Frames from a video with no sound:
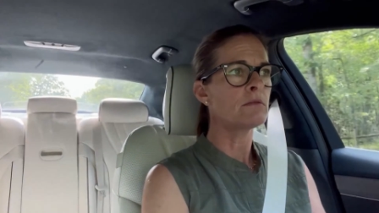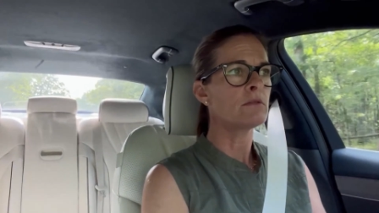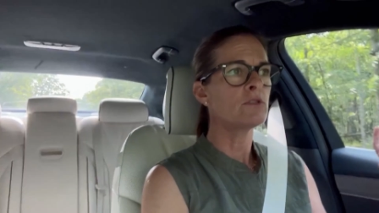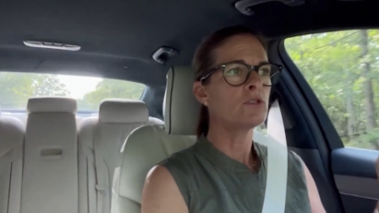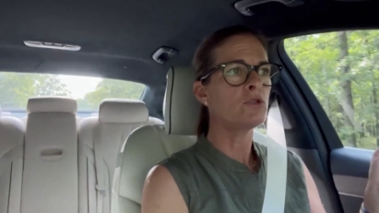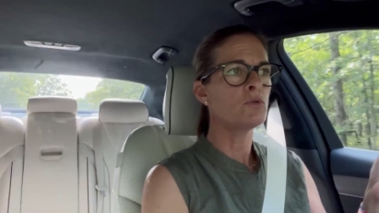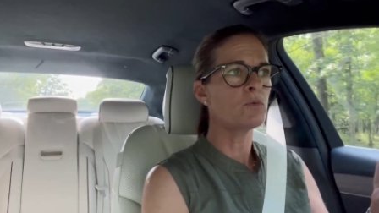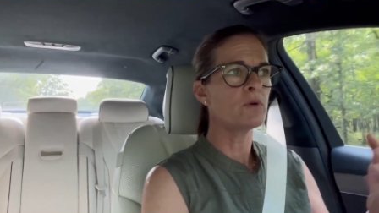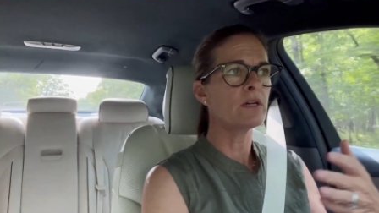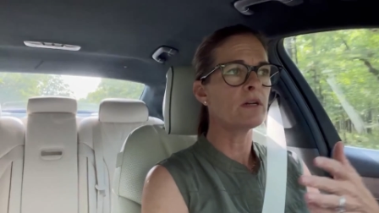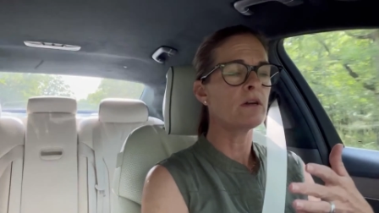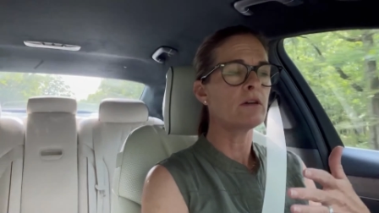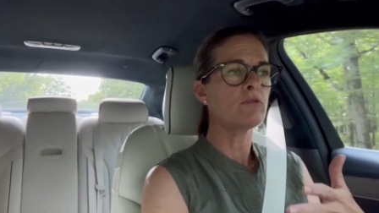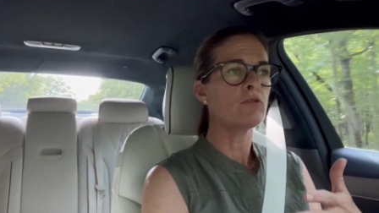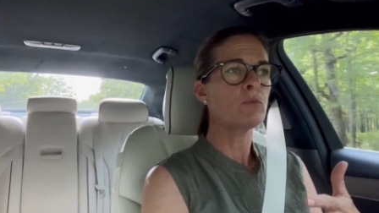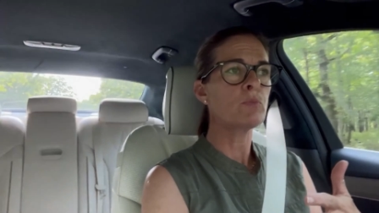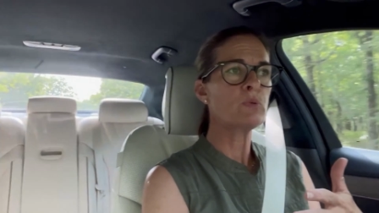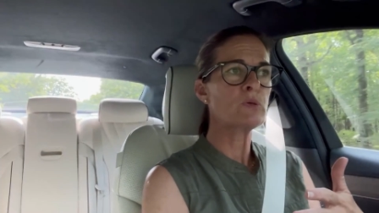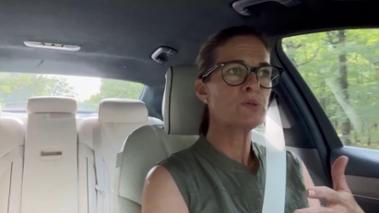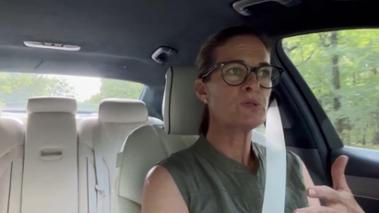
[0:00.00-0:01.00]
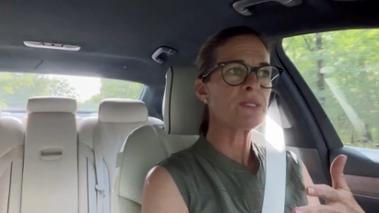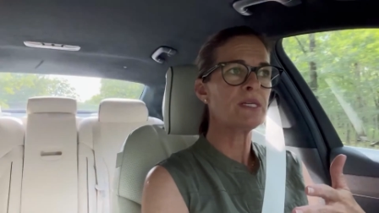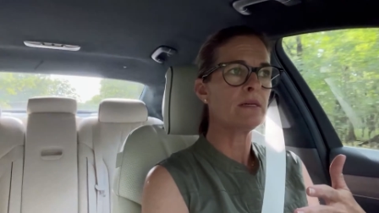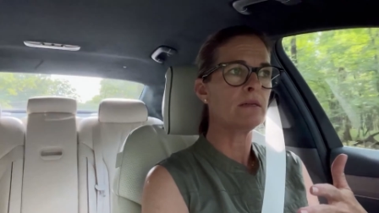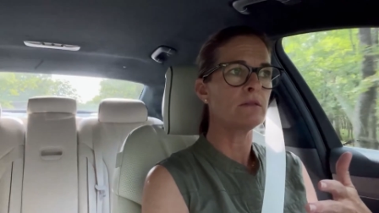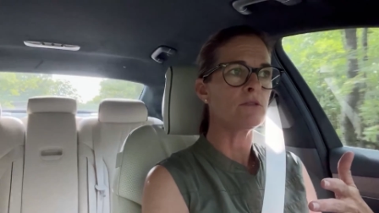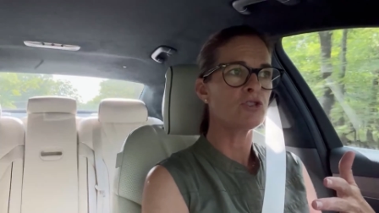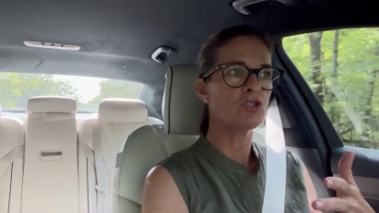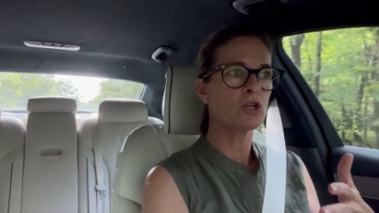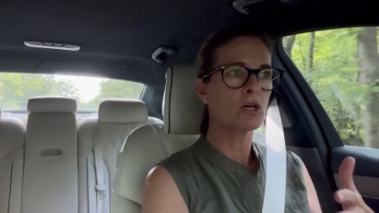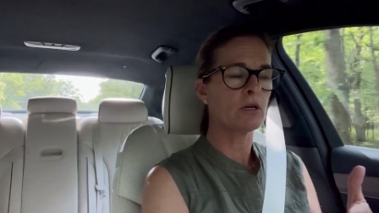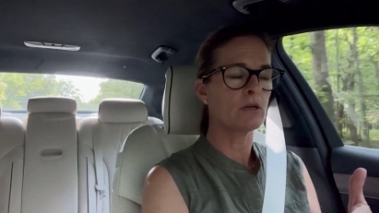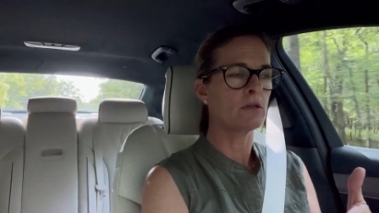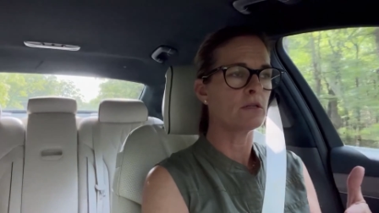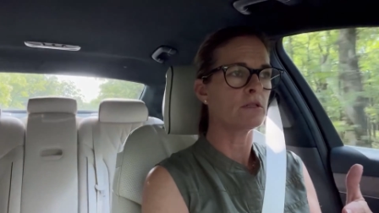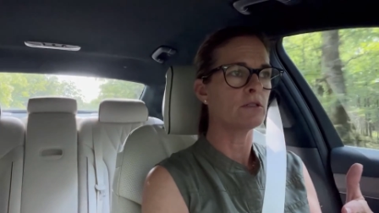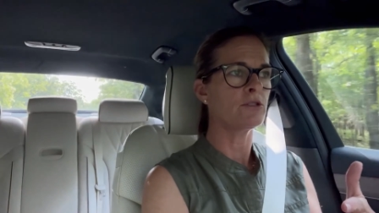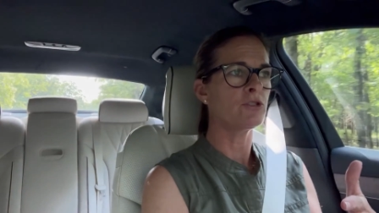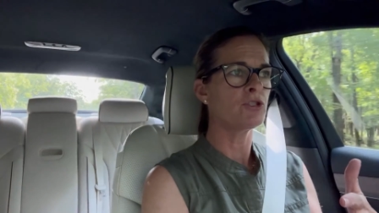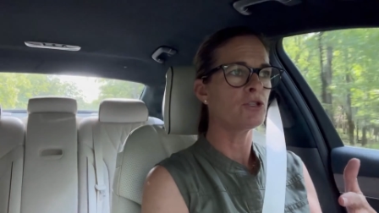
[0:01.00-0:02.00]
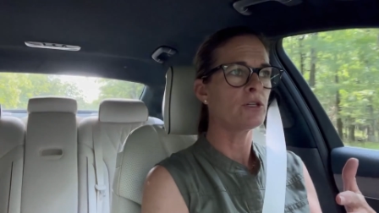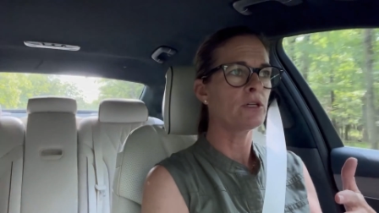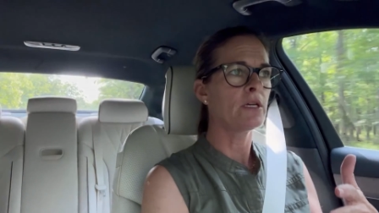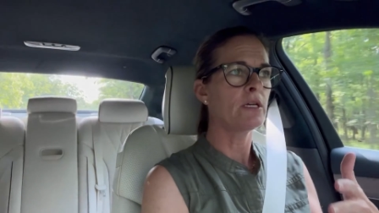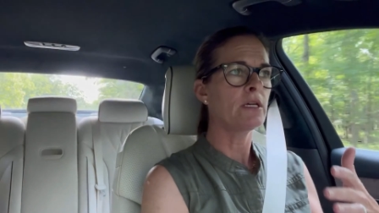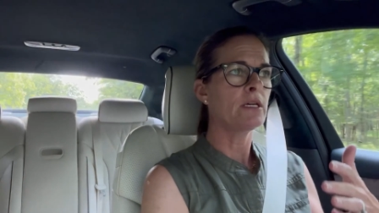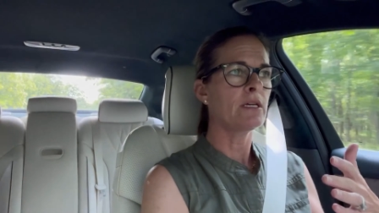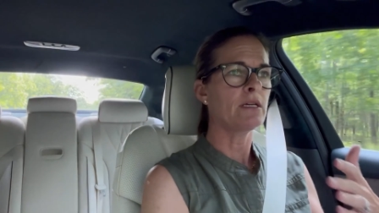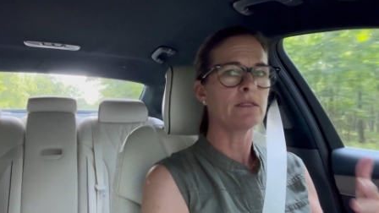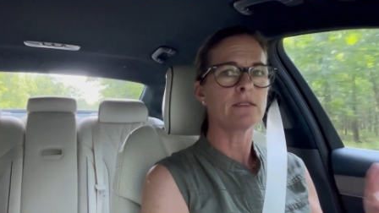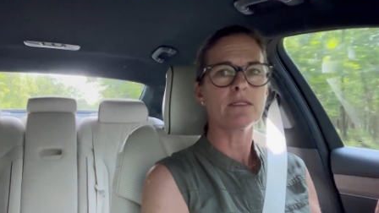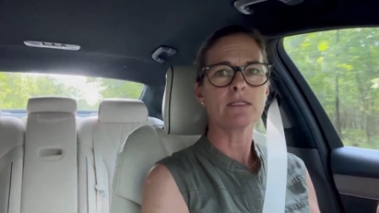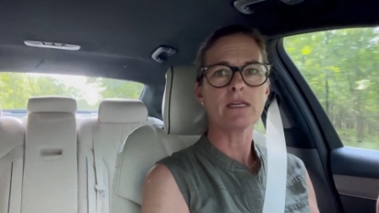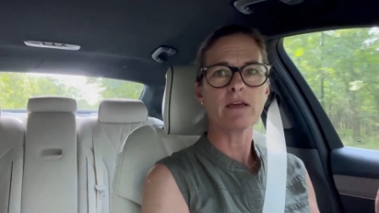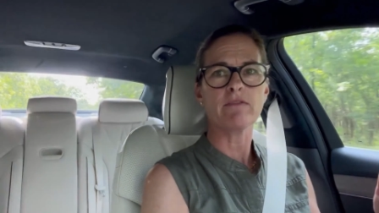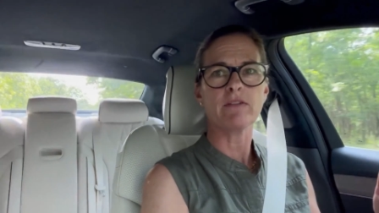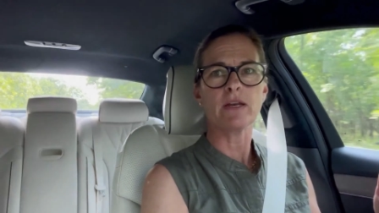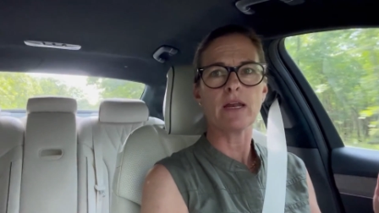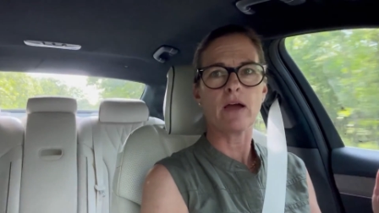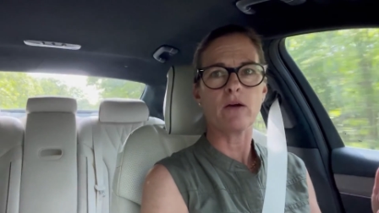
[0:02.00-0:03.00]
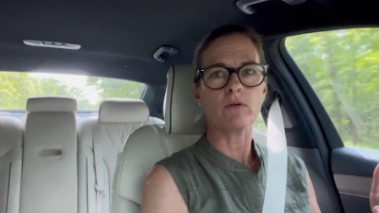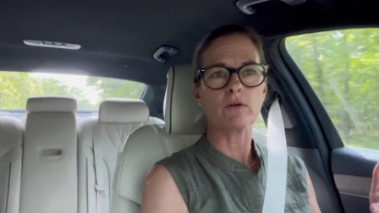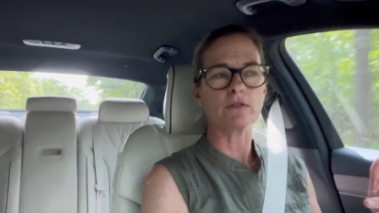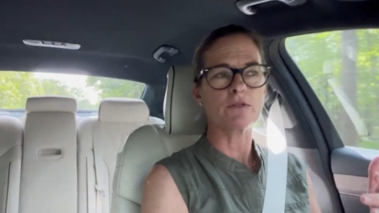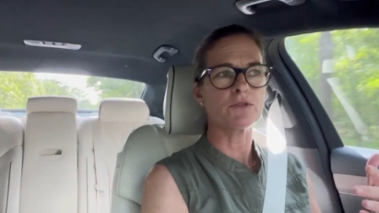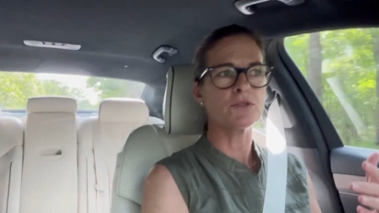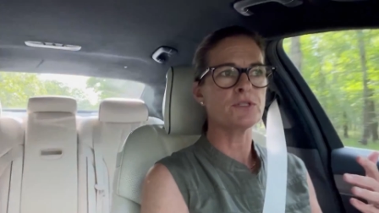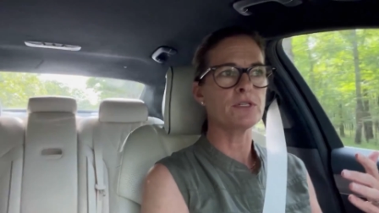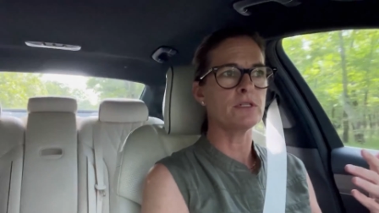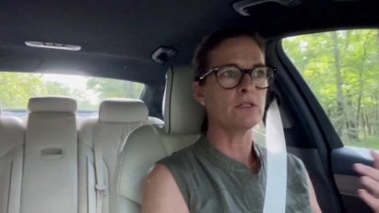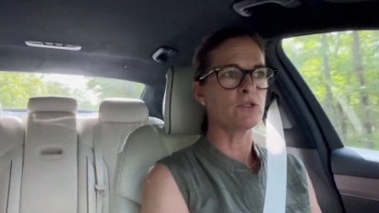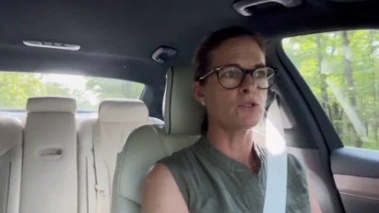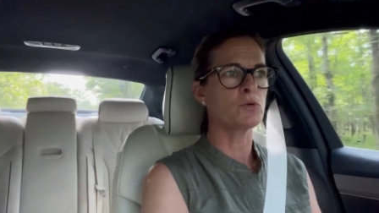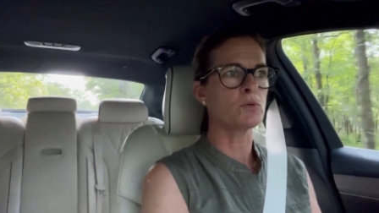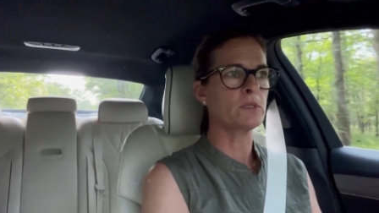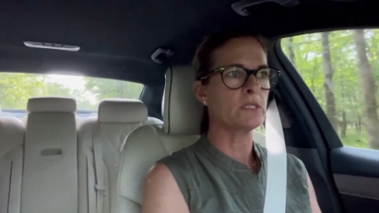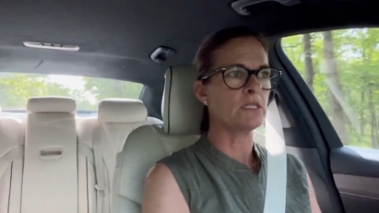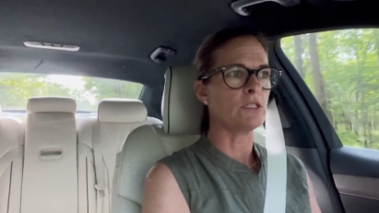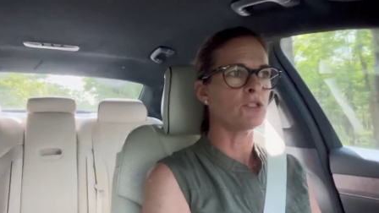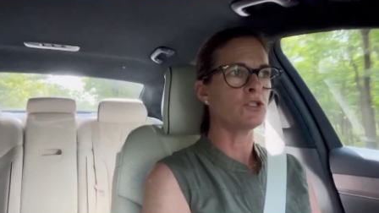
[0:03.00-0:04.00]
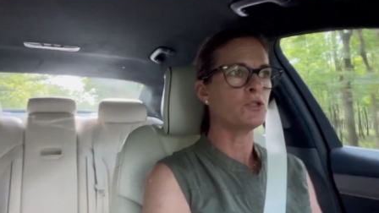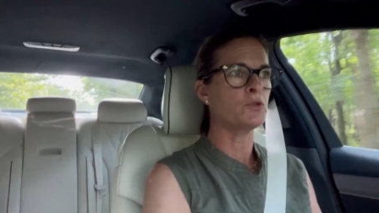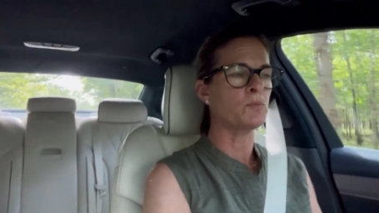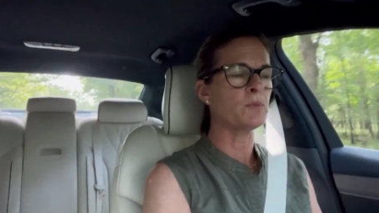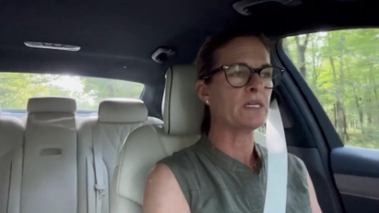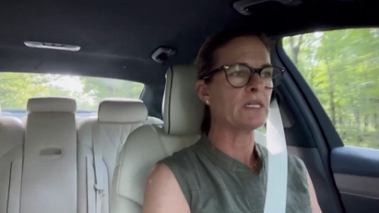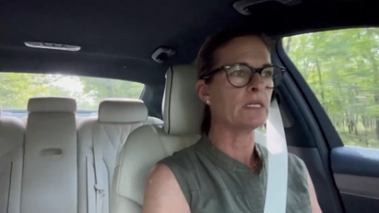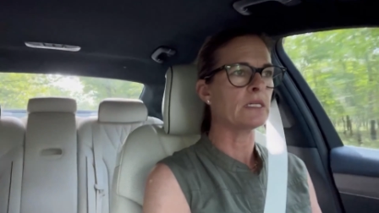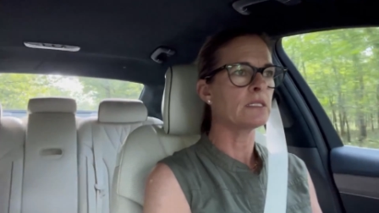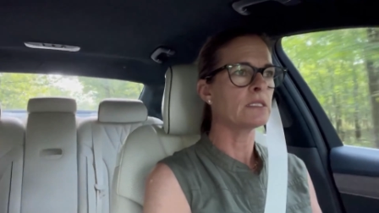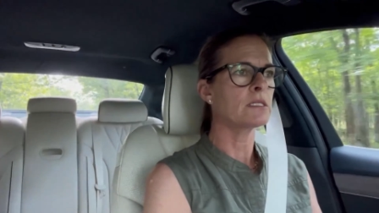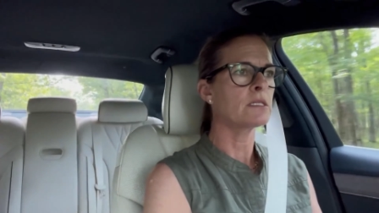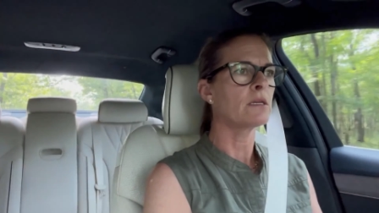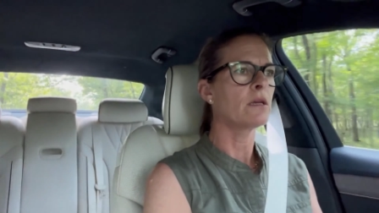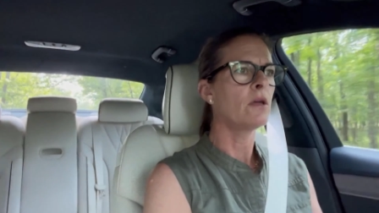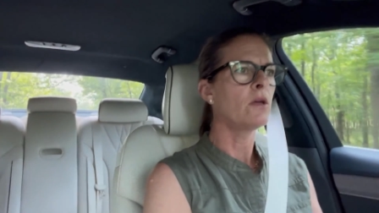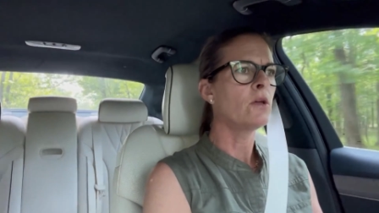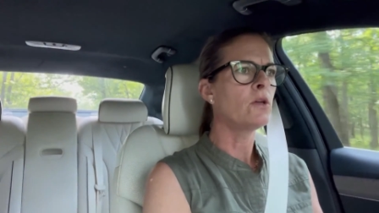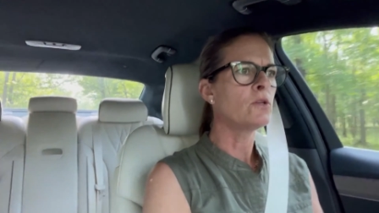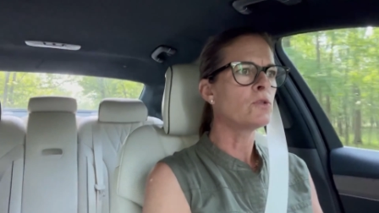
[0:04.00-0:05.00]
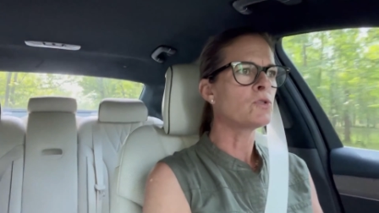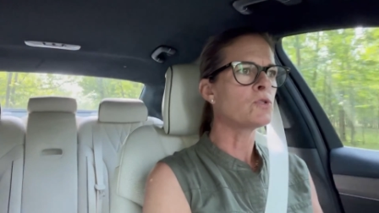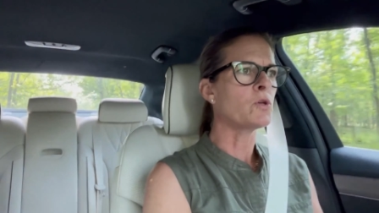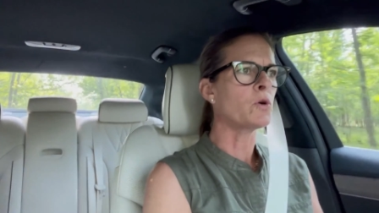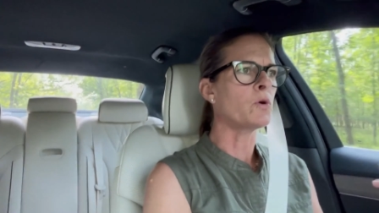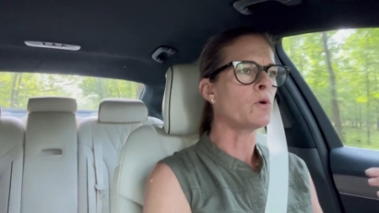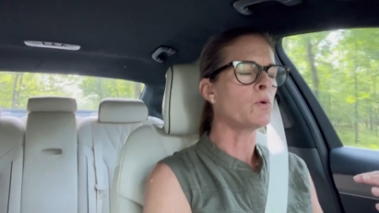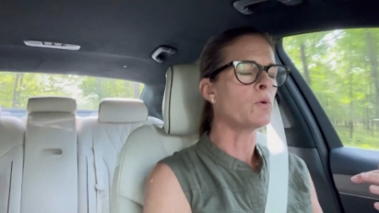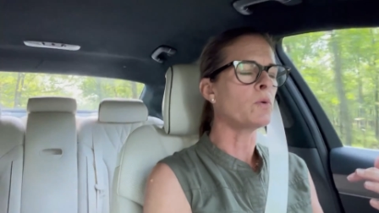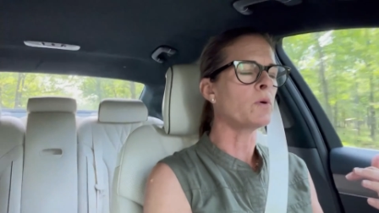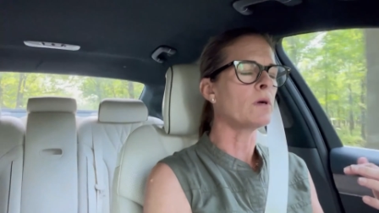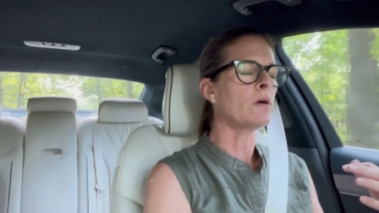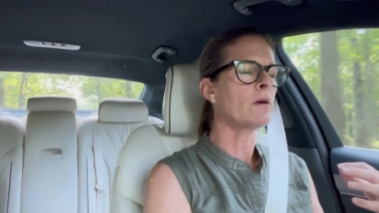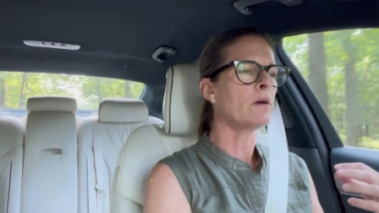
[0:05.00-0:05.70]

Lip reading: to 100% charge in 7 hours and 22 minutes. So